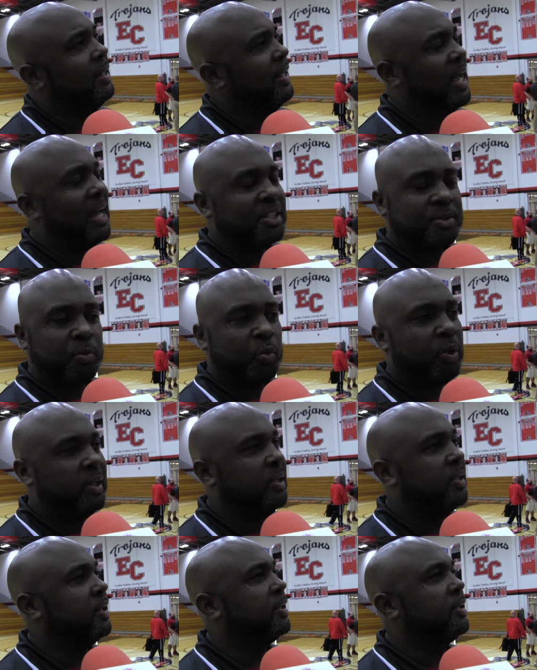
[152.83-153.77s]
He had some
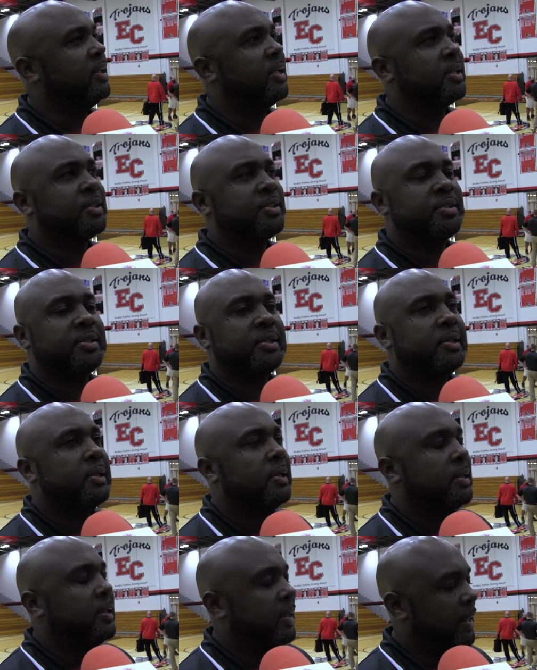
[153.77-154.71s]
really good looks
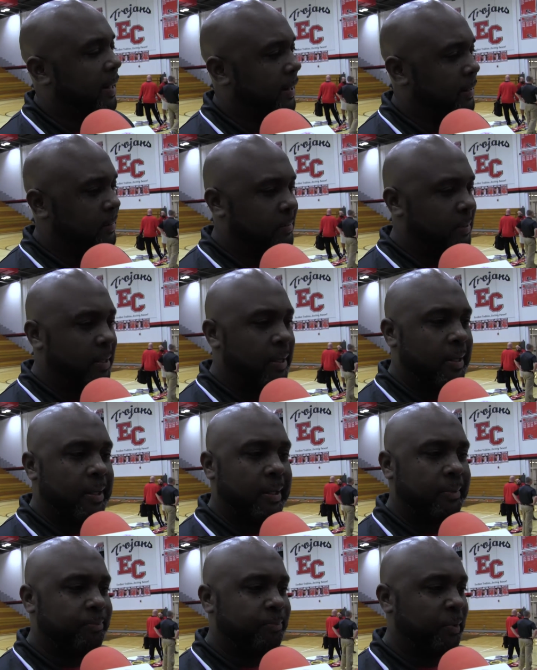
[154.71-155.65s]
and
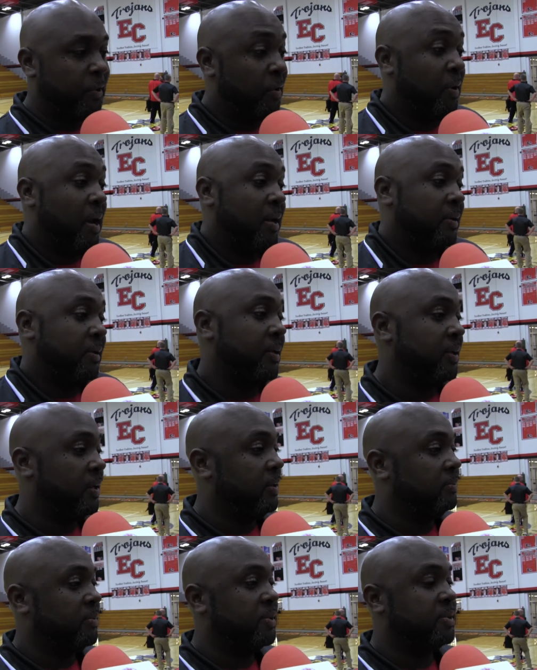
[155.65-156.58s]
uh, you know, I,
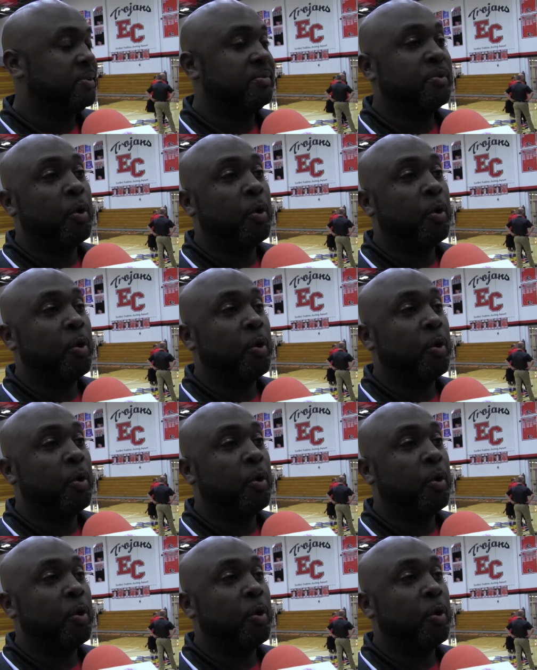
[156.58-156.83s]
it, there's